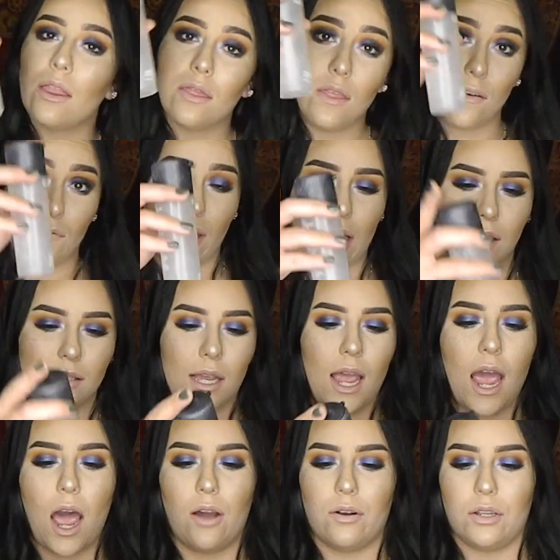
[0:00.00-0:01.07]
the face.
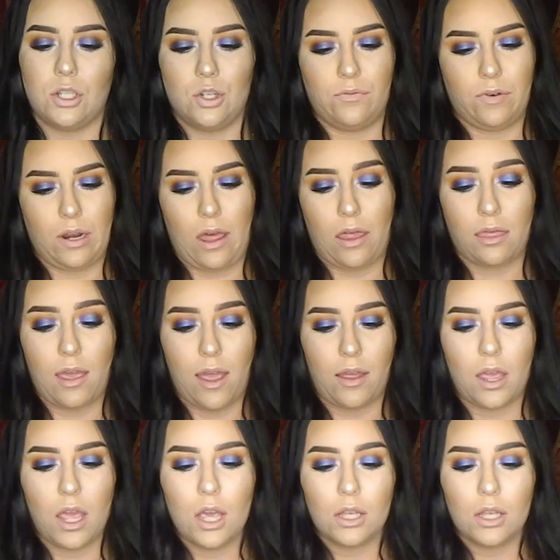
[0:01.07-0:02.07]
How could you forget that?